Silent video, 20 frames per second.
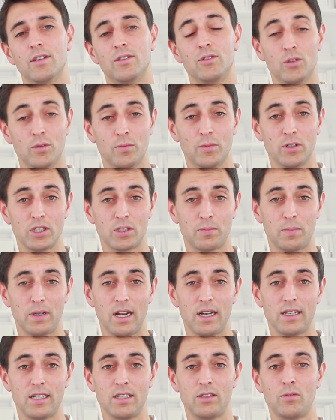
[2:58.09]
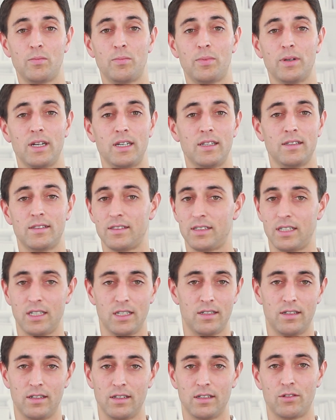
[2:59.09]
2 months penalty to pay,
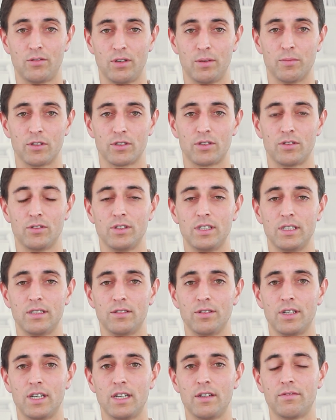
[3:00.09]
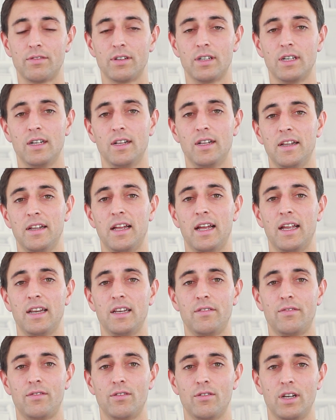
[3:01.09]
still 3 months notice to give.
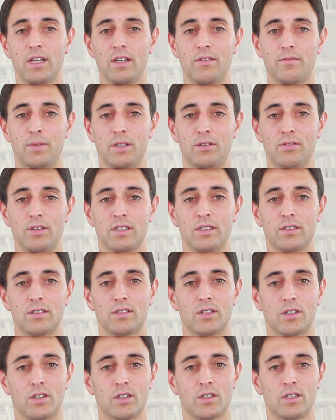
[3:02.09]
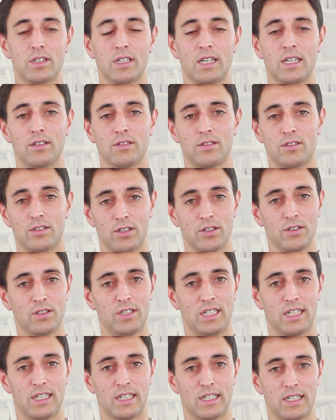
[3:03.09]
And if you leave between the second and the
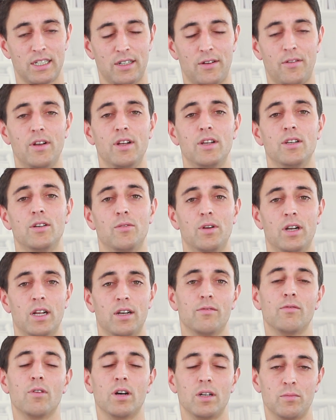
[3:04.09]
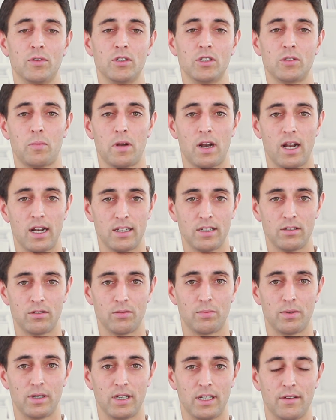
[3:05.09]
third year, you will have 1 month's penalty
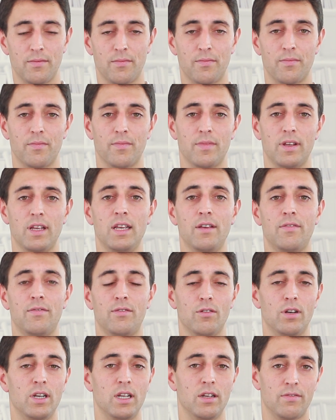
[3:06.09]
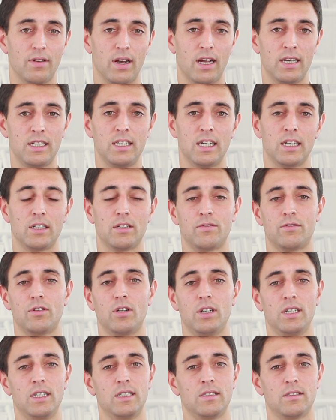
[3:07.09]
to pay. If you leave at the end of
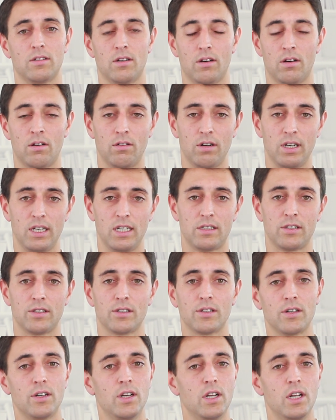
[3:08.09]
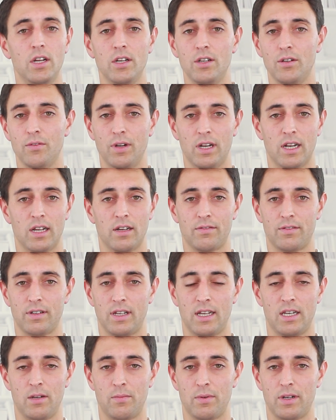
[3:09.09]
the lease or later, you will
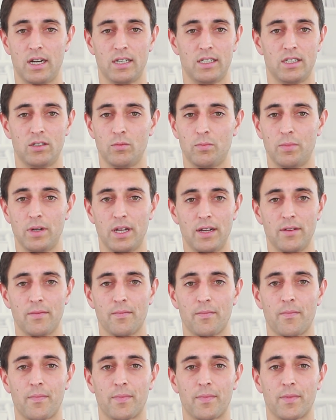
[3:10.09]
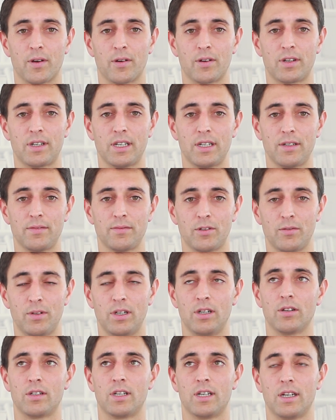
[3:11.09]
have any penalty to pay. Okay, you
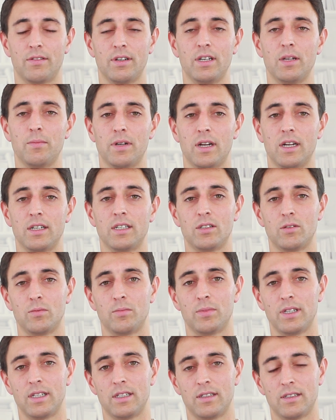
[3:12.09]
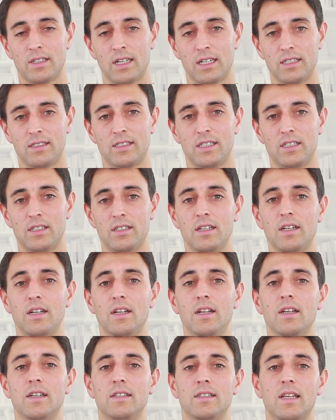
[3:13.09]
will not have any penalty to pay. That's it.
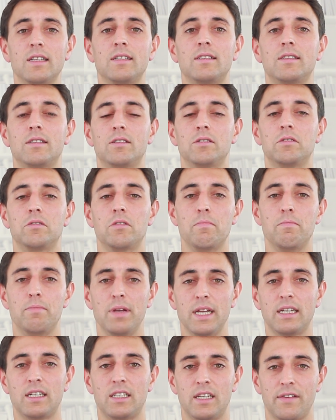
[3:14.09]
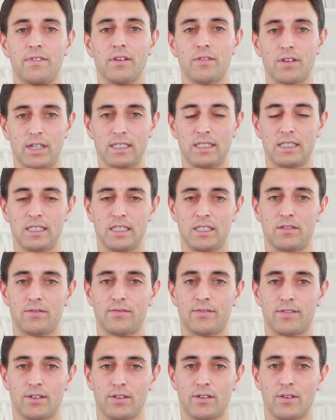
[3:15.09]
That's the big differences
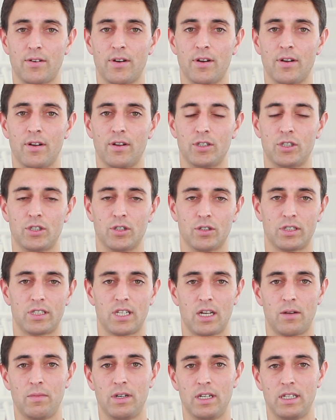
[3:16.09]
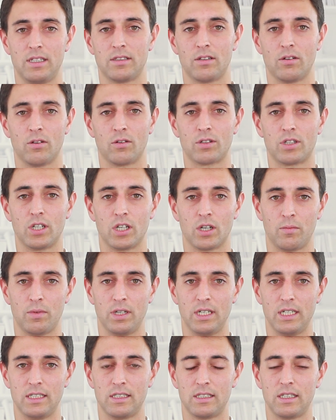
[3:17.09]
for short-term lease, long-term
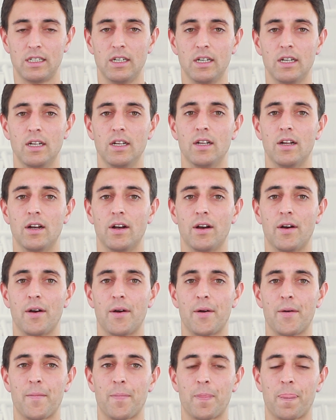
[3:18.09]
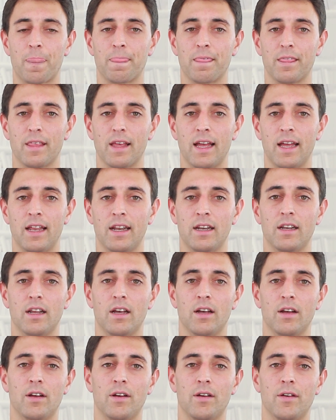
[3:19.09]
lease, and
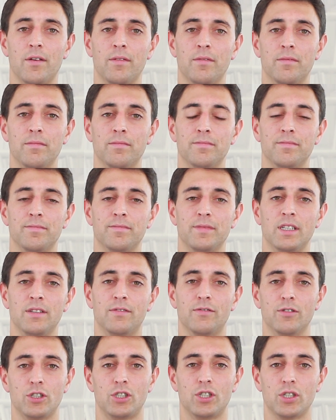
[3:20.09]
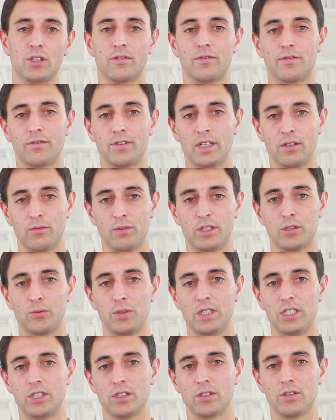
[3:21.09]
in function of in which
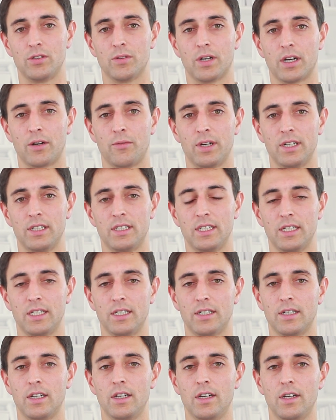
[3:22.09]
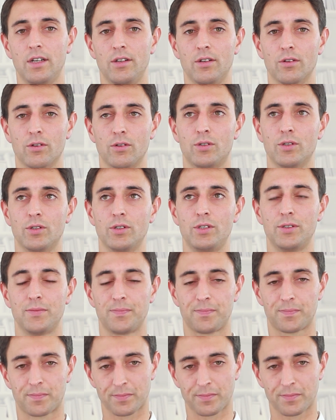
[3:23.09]
region you are renting your good.